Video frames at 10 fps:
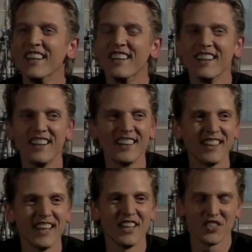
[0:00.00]
and uh,
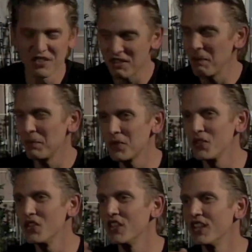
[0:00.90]
engine
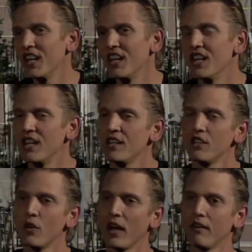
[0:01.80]
temperature, and and then
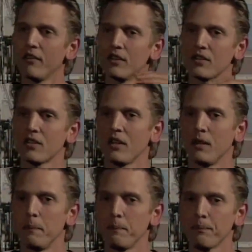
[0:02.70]
you have this.
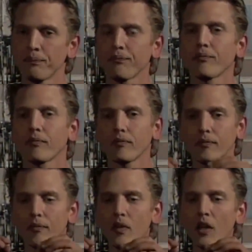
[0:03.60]
Um,
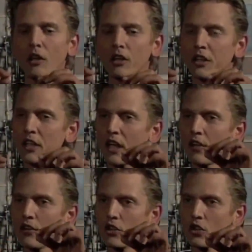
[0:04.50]
little
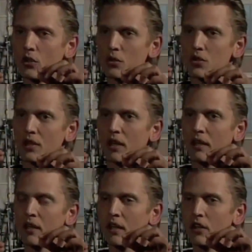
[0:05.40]
indicator that shows
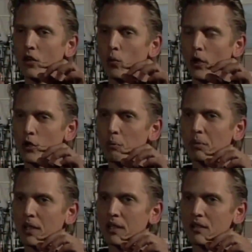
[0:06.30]
uh, you know, where your
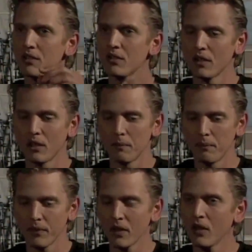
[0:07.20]
plane is
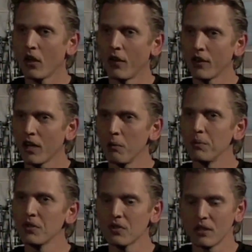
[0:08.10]
um, on the
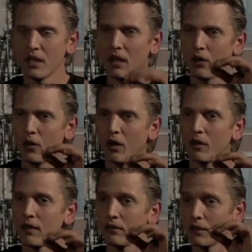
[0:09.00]
compass and how,
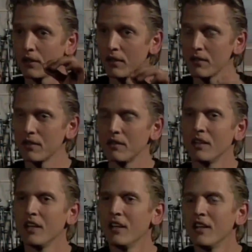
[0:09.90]
how level it is
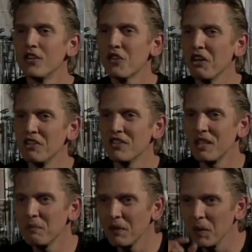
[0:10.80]
and try and
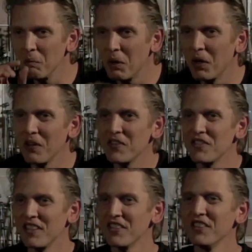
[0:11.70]
just keep the little ball in
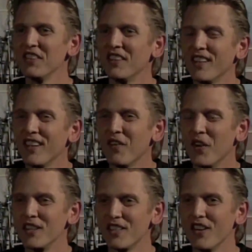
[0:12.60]
the center and
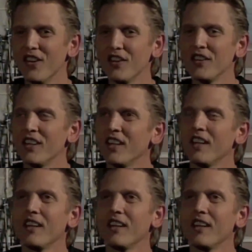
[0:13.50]
away you go. And